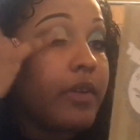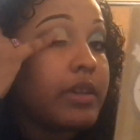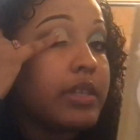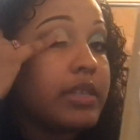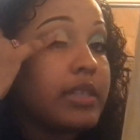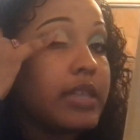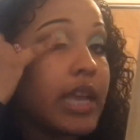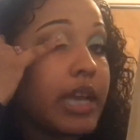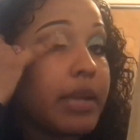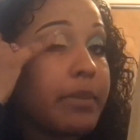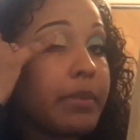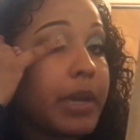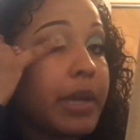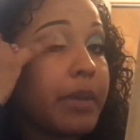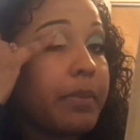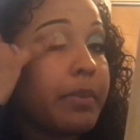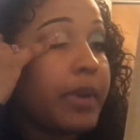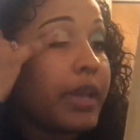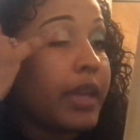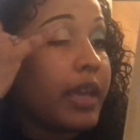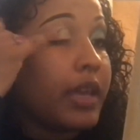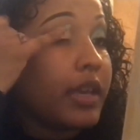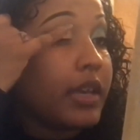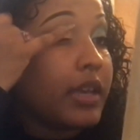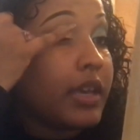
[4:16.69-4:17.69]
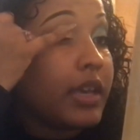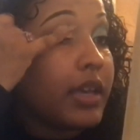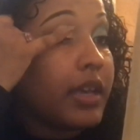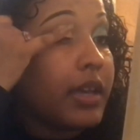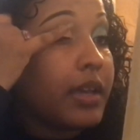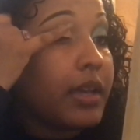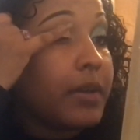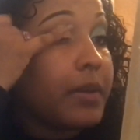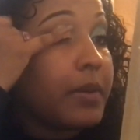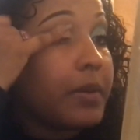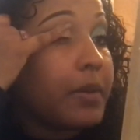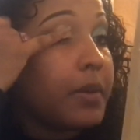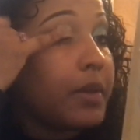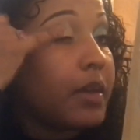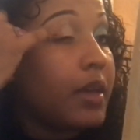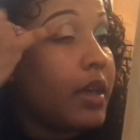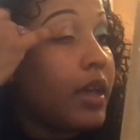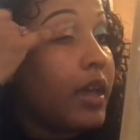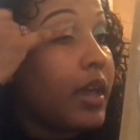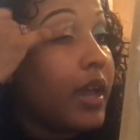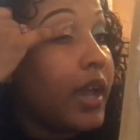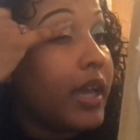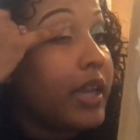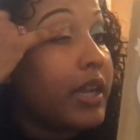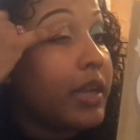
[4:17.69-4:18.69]
always take my pinky
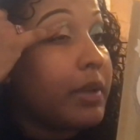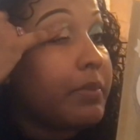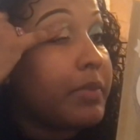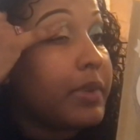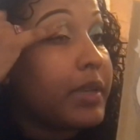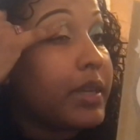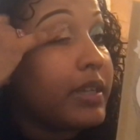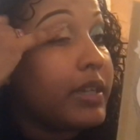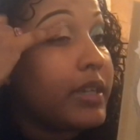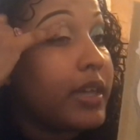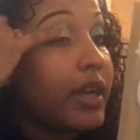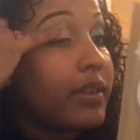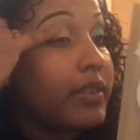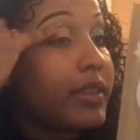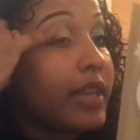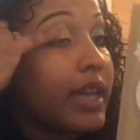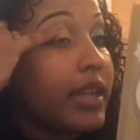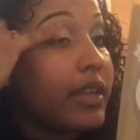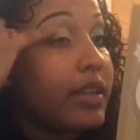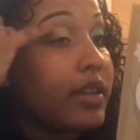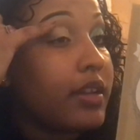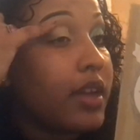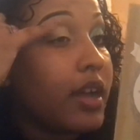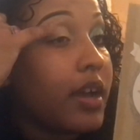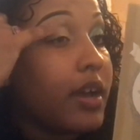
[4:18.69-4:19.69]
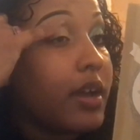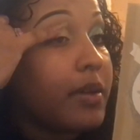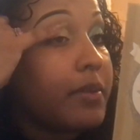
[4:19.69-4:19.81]
and I blend out that